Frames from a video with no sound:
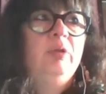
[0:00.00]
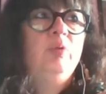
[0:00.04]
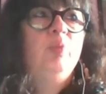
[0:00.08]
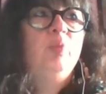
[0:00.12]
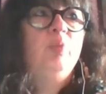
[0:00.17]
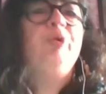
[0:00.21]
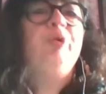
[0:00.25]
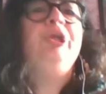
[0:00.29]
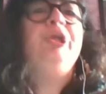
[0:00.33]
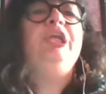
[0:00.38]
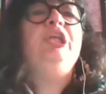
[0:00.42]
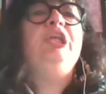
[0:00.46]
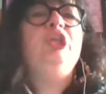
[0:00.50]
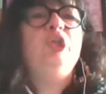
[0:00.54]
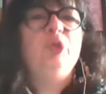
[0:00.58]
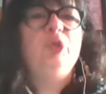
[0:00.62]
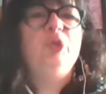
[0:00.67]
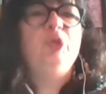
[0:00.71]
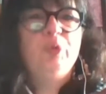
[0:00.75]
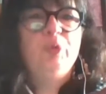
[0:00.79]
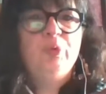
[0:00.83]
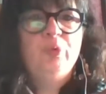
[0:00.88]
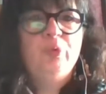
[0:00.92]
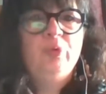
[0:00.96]
we
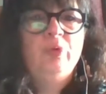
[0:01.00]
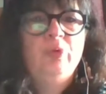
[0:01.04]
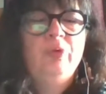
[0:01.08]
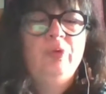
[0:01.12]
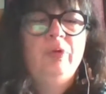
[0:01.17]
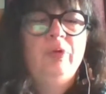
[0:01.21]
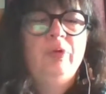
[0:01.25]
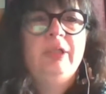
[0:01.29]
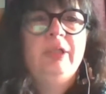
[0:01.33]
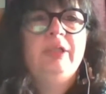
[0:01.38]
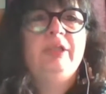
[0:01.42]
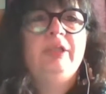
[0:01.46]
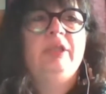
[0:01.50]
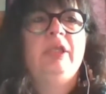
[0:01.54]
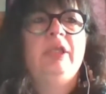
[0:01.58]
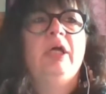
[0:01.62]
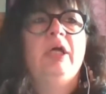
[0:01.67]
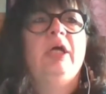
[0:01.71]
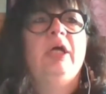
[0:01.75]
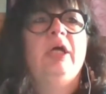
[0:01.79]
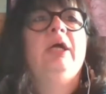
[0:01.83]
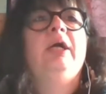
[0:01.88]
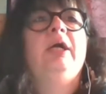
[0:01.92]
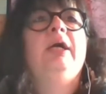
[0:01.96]
knew
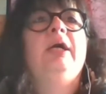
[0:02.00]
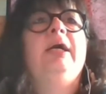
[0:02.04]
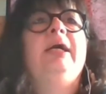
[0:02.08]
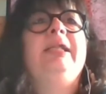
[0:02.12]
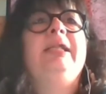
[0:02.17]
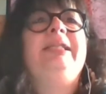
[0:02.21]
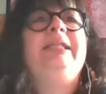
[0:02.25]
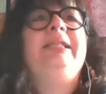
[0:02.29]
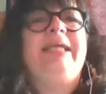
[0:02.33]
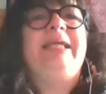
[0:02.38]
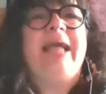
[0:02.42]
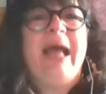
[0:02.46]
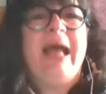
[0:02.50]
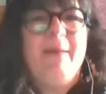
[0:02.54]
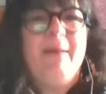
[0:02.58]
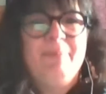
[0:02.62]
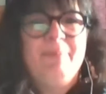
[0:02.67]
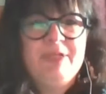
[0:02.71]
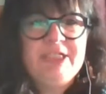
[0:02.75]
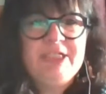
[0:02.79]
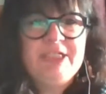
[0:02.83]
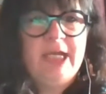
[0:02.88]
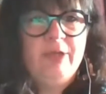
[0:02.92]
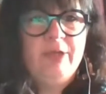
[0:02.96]
the
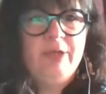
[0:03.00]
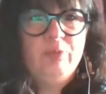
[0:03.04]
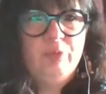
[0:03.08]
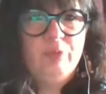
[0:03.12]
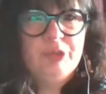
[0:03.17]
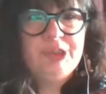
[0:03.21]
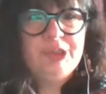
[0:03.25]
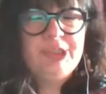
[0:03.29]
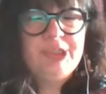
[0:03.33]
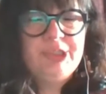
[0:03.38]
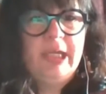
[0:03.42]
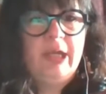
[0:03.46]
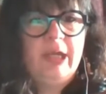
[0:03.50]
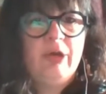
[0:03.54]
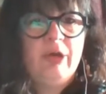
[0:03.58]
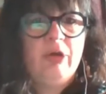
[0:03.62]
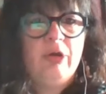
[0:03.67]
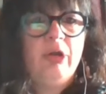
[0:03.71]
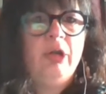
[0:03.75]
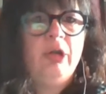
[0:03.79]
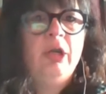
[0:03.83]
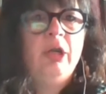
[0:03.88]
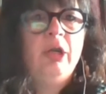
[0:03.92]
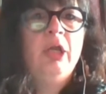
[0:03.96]
appetite was
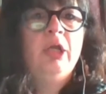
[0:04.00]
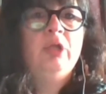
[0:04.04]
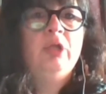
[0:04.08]
there